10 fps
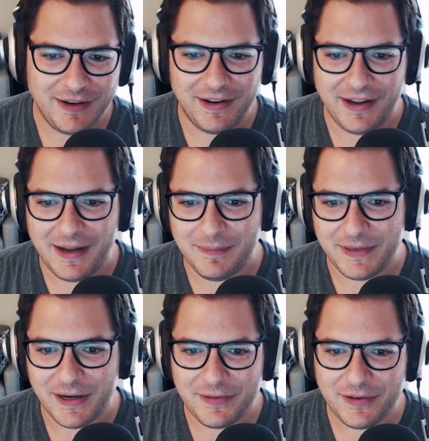Um, you know,
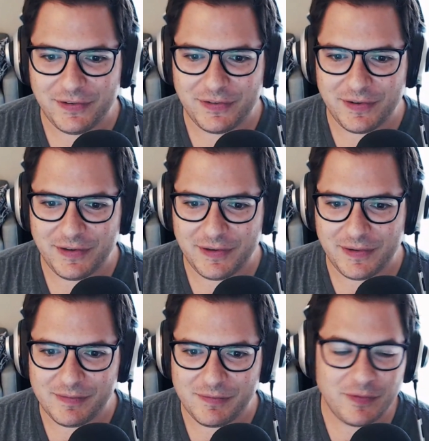this is the
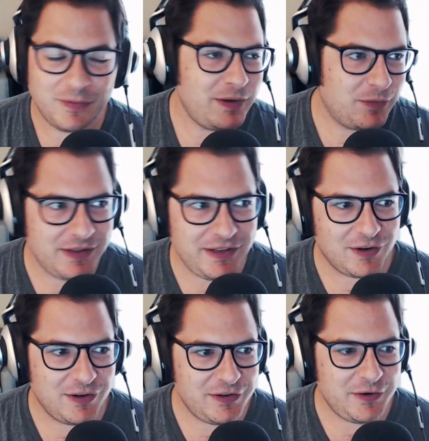we've really started doing,